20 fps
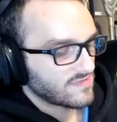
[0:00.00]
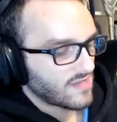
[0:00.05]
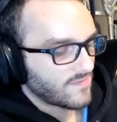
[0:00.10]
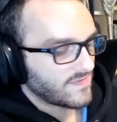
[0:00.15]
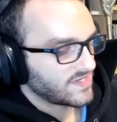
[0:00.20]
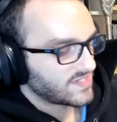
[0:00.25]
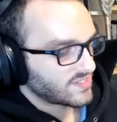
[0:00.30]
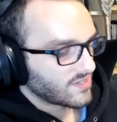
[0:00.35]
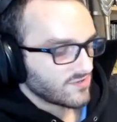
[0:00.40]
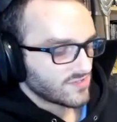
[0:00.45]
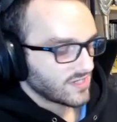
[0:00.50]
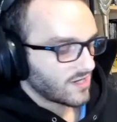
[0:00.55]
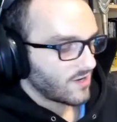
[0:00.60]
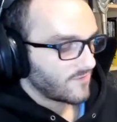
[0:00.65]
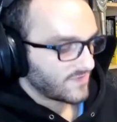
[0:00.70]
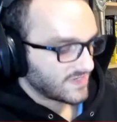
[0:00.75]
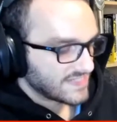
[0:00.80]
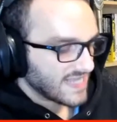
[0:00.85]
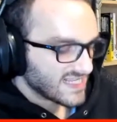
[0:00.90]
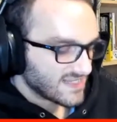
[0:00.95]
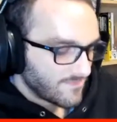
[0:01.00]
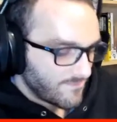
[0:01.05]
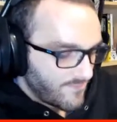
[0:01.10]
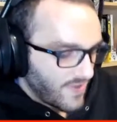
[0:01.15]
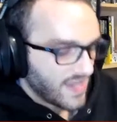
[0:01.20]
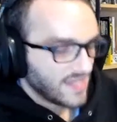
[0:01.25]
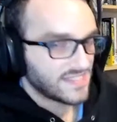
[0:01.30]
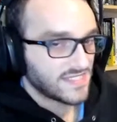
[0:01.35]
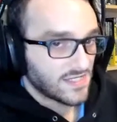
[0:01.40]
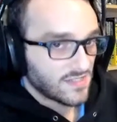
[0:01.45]
That'd be so dope, because that's
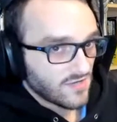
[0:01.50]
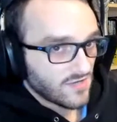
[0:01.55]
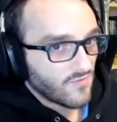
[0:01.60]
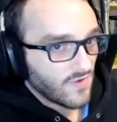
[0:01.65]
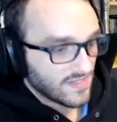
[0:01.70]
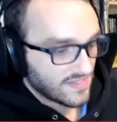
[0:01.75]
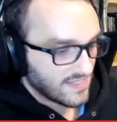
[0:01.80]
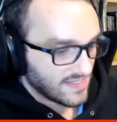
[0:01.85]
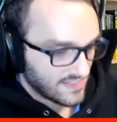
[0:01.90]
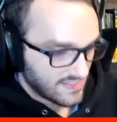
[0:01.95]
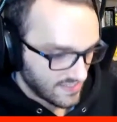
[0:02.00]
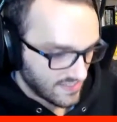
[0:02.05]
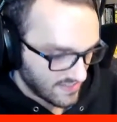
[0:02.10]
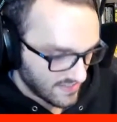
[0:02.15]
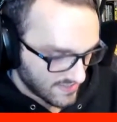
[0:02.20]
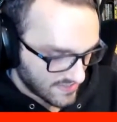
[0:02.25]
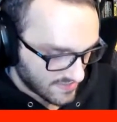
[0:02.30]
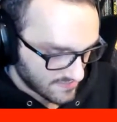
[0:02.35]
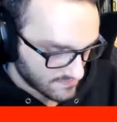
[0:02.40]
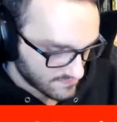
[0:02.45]
basically what this is.